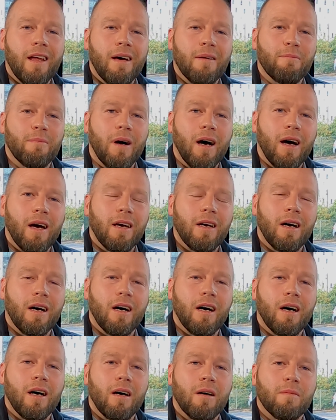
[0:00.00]

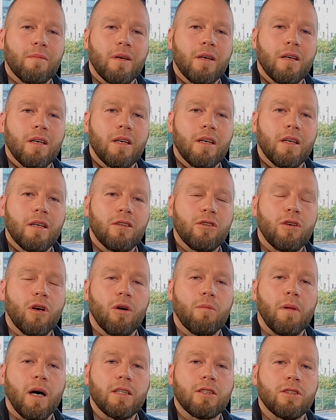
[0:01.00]
my
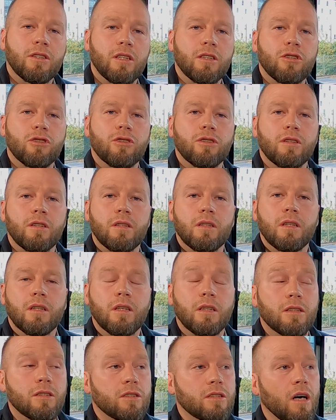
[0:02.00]
my sister
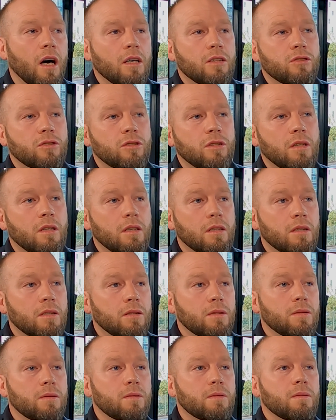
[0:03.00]
Cassandra,
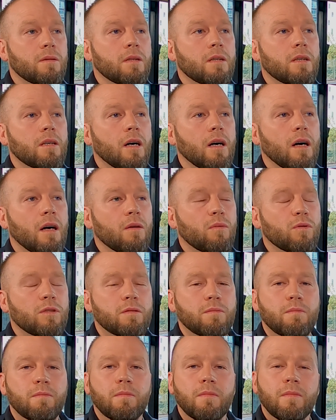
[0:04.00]
who
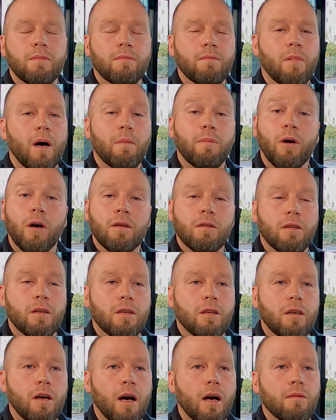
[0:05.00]
was my partner
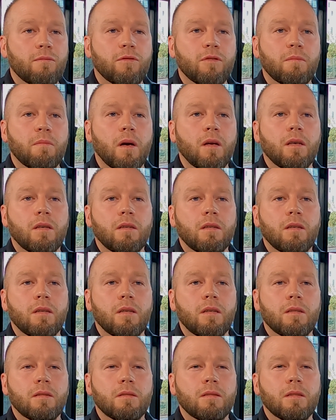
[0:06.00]
in crime for many
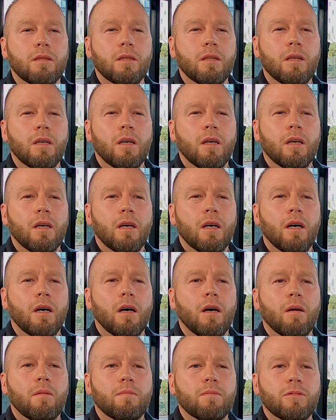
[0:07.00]
years.
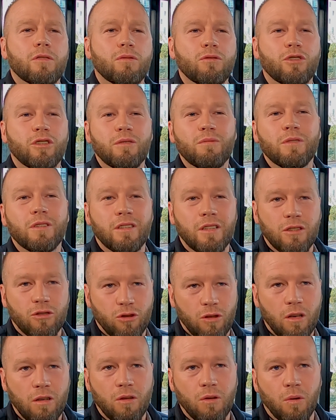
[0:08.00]
So she was in
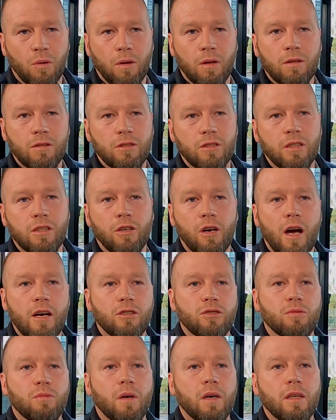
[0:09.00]
drug court. She
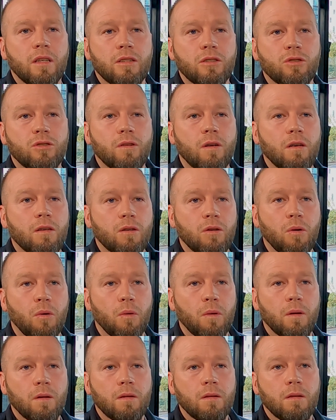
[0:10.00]
graduated drug
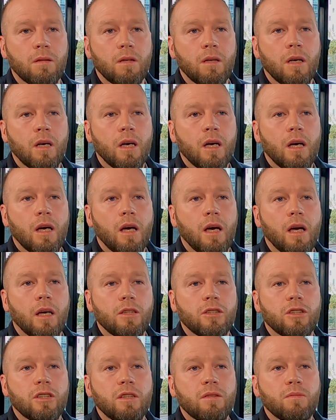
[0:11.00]
court,
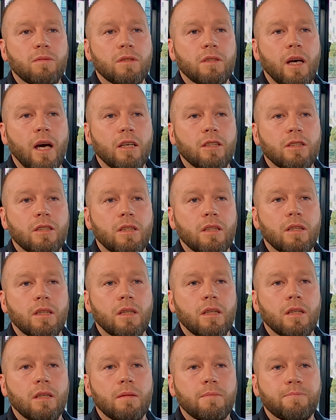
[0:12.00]
and she was
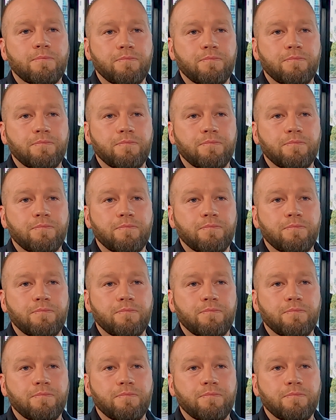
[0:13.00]
actually